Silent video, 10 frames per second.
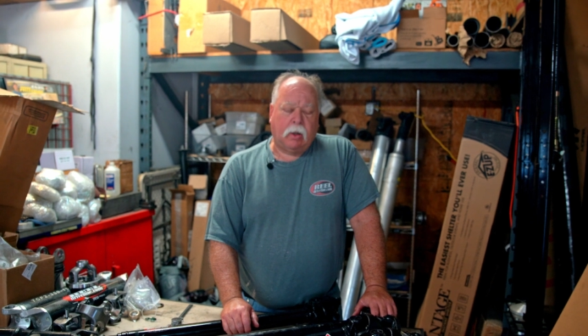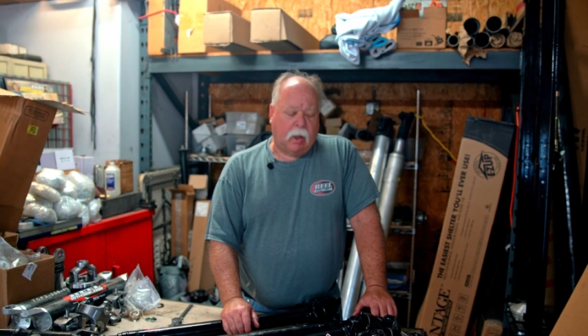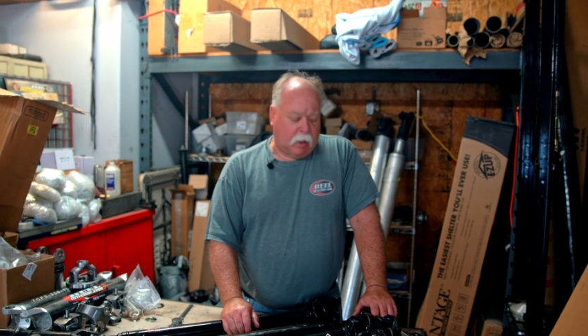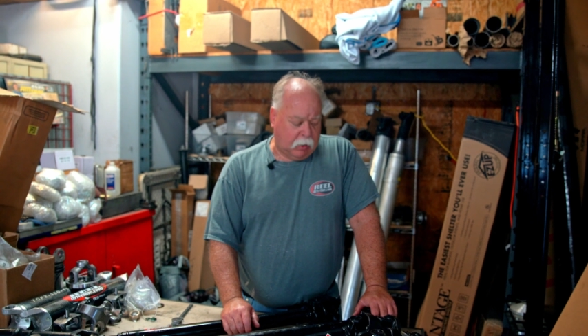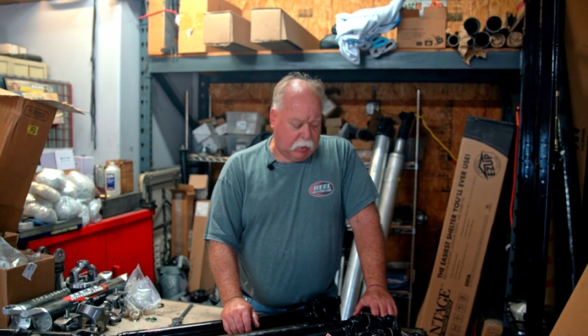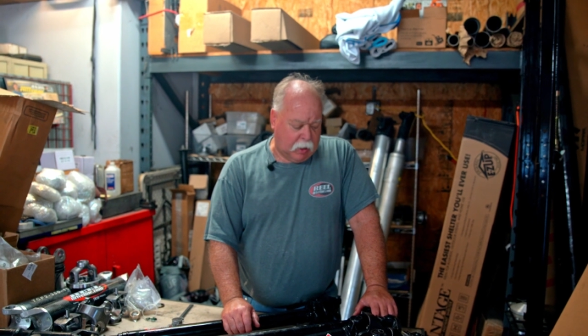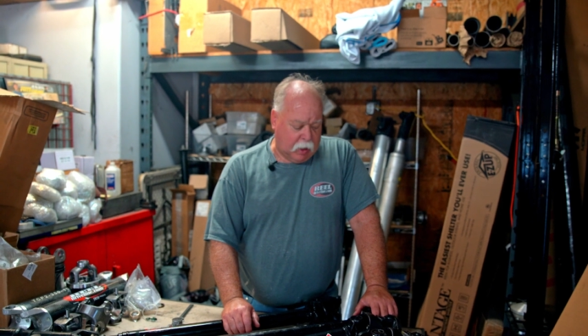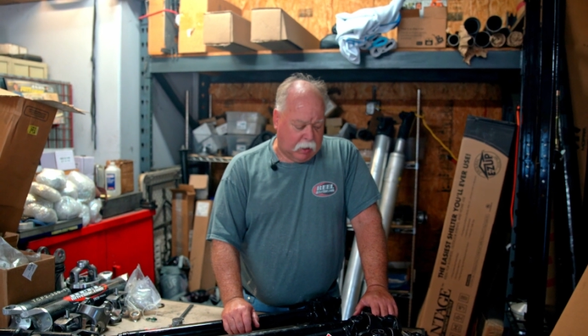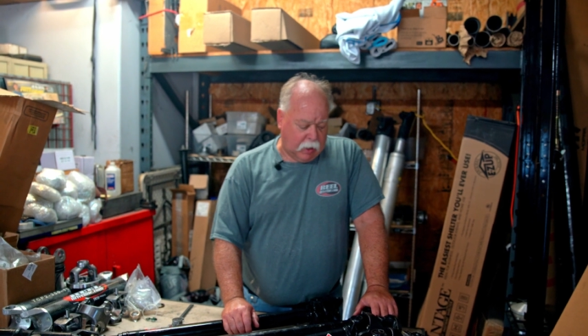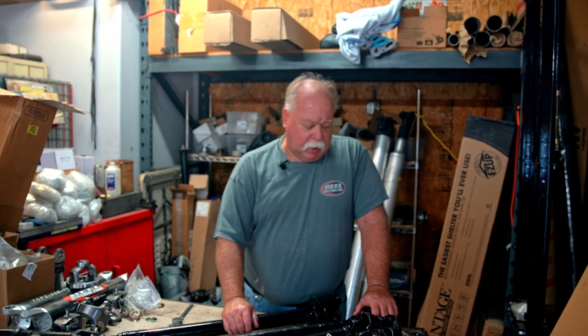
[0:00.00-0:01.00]
Like I say,
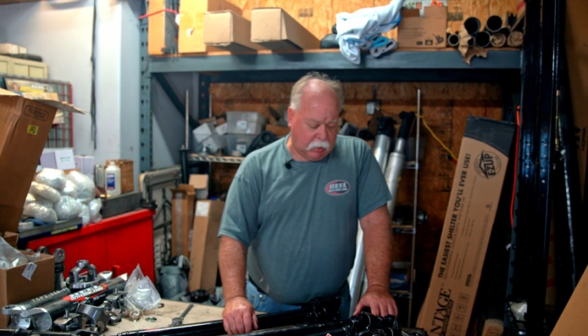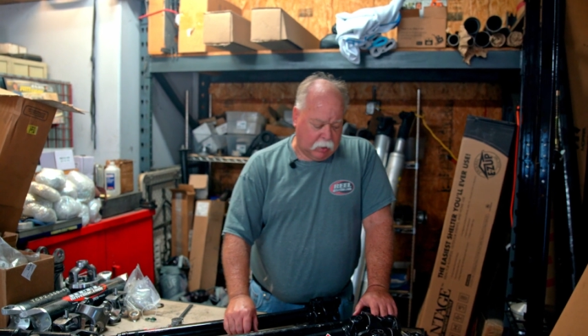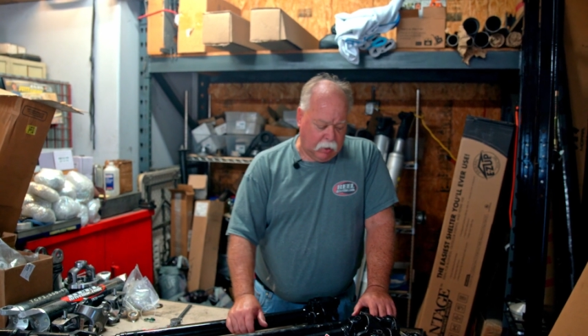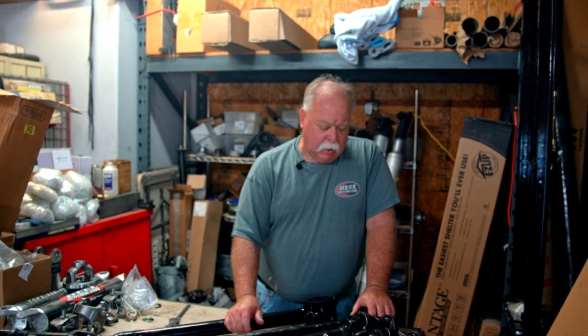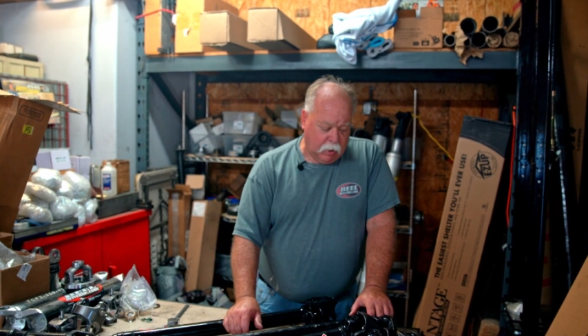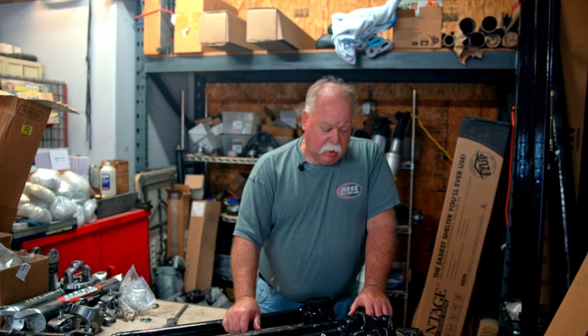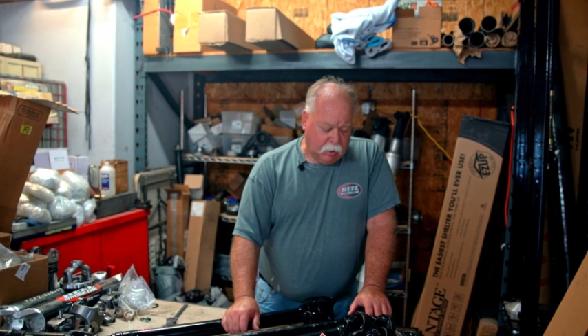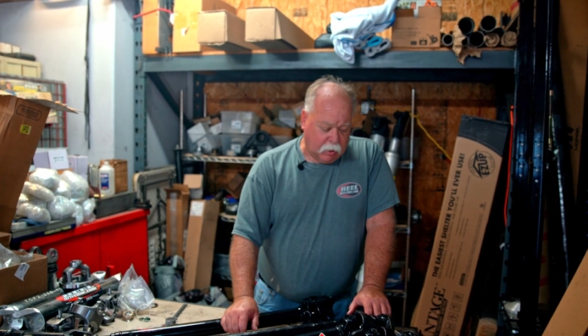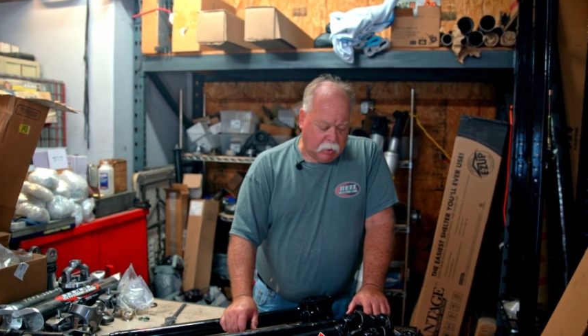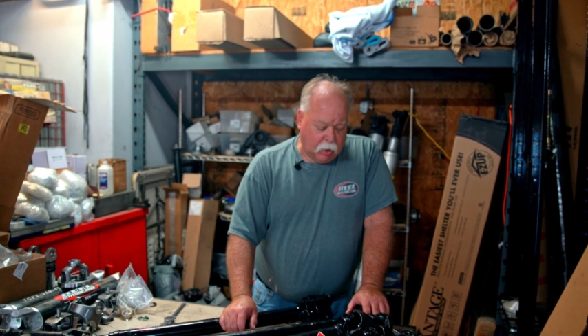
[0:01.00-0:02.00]
I'd like to
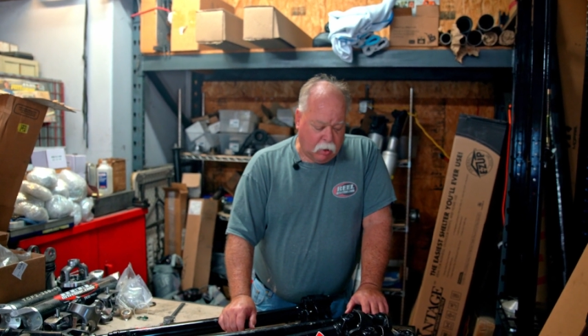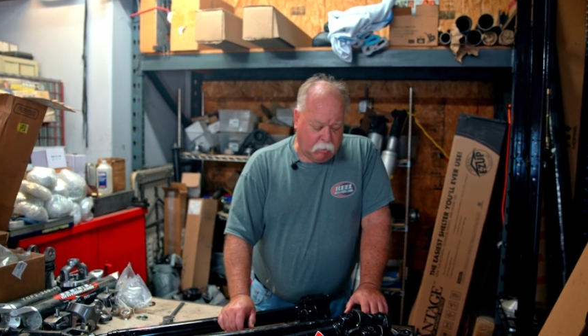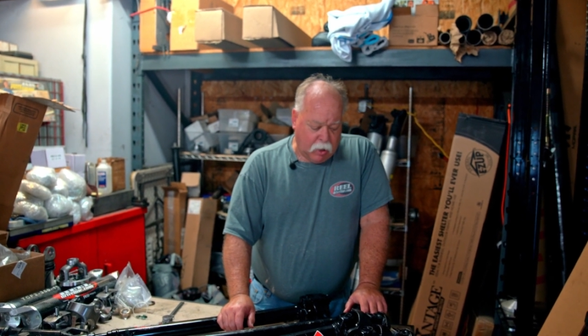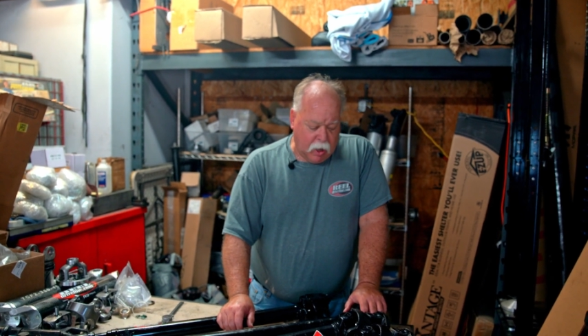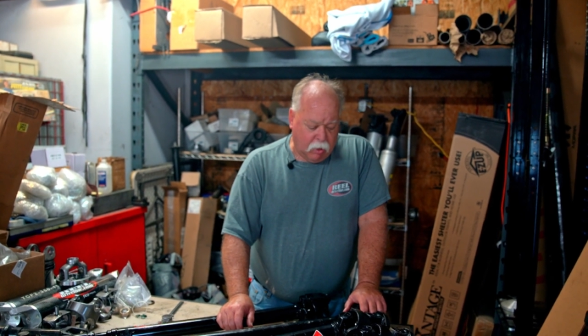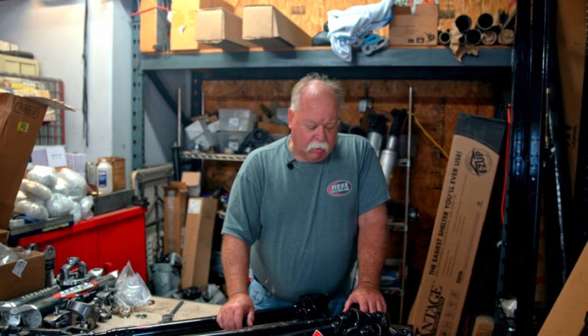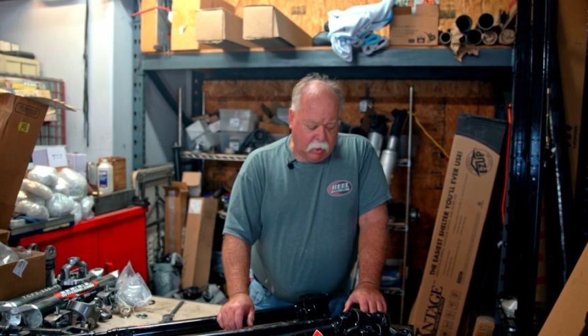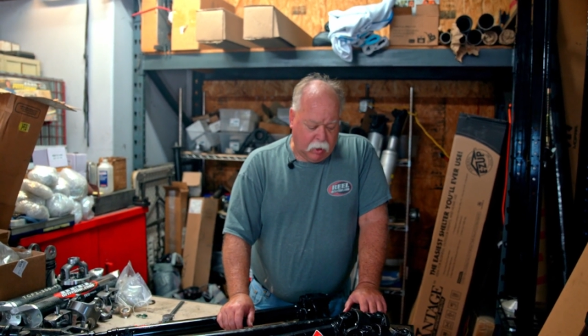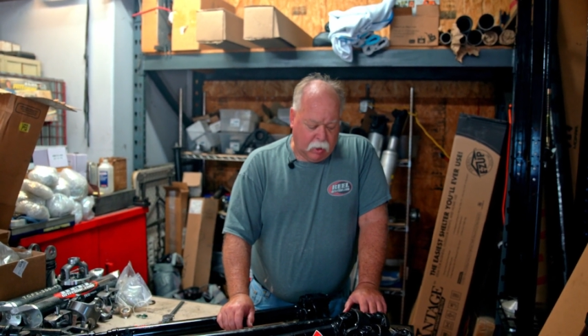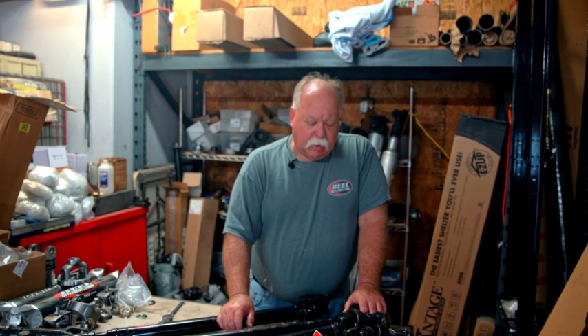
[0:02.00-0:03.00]
tear them down
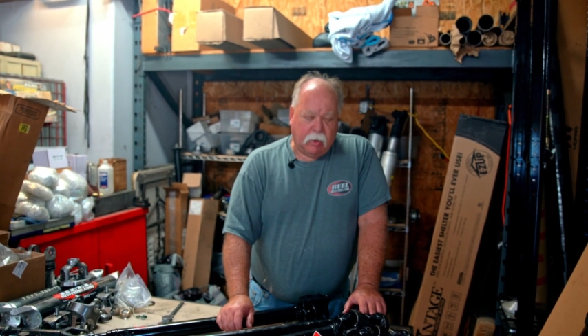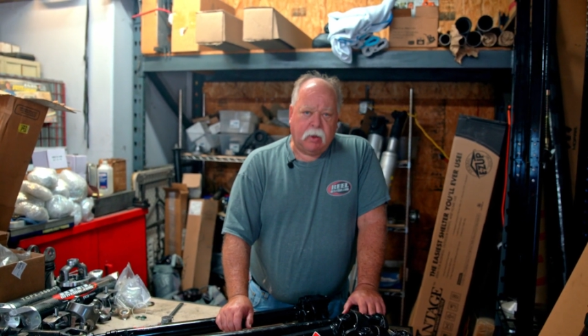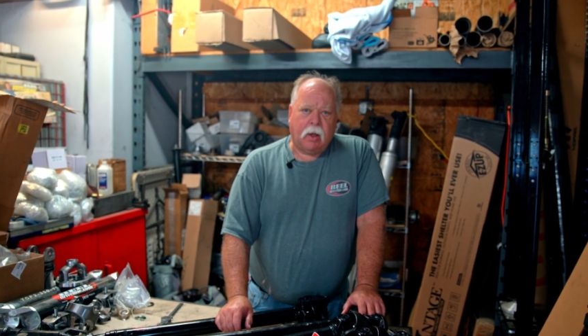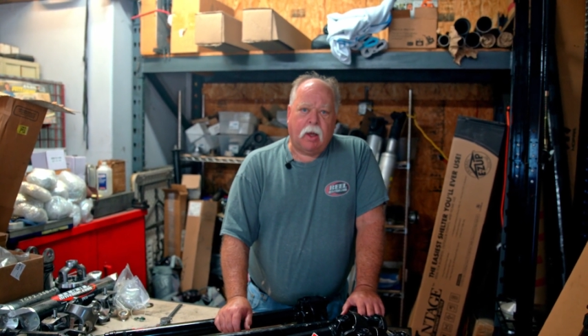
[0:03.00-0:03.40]
and